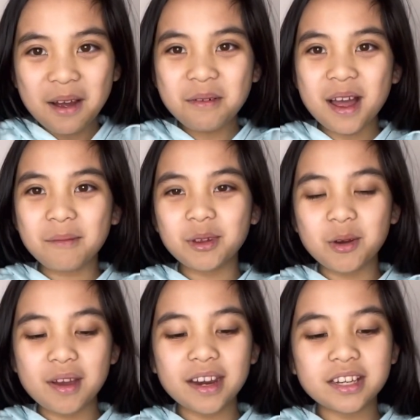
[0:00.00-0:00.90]
I'm
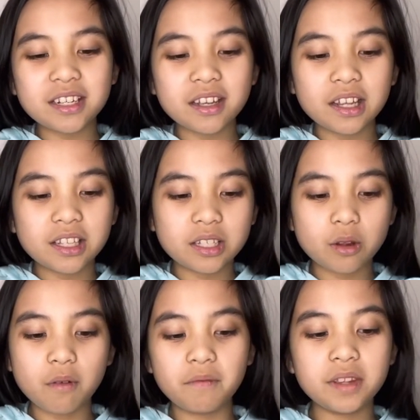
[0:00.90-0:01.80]
going to
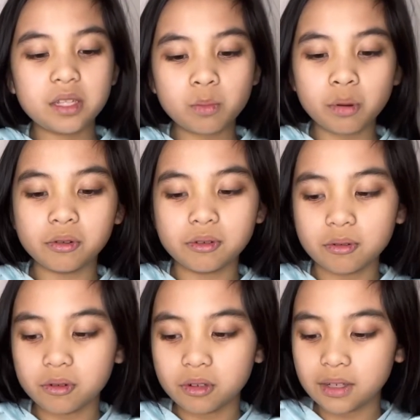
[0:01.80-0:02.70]
solve this
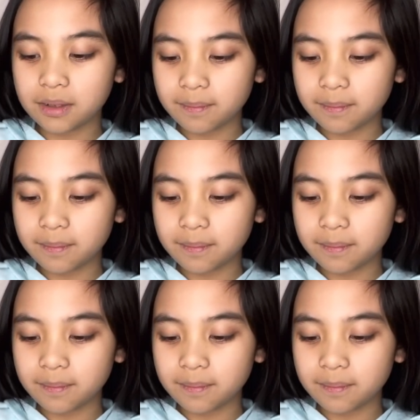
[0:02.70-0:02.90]
puzzle.